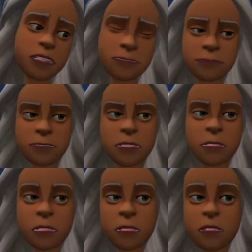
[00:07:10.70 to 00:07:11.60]
I should have
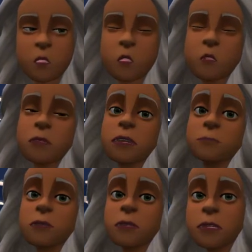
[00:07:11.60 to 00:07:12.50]
known he'd be
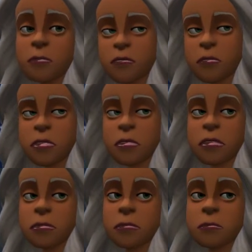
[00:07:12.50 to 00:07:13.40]
just fine on
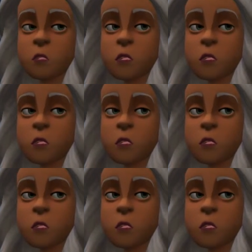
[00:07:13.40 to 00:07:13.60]
his own.